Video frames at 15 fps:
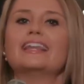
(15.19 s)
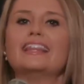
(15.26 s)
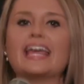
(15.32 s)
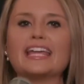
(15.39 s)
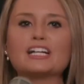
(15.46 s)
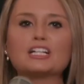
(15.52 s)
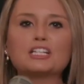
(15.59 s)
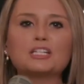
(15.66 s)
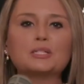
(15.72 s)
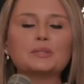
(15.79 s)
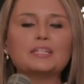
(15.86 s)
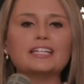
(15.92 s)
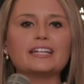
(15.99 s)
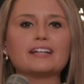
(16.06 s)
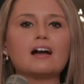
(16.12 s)
They
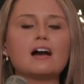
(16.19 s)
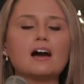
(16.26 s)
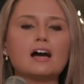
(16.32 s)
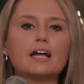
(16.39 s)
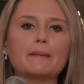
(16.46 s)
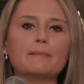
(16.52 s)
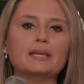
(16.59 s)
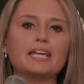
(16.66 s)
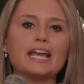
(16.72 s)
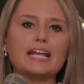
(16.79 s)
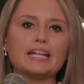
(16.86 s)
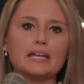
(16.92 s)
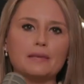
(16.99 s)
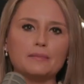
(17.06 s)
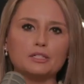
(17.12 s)
include the economy
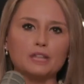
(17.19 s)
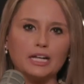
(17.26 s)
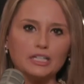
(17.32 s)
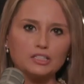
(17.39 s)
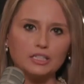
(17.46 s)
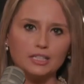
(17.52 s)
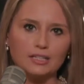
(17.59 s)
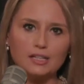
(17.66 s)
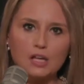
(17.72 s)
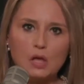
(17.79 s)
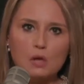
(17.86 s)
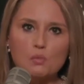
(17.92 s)
and immigration.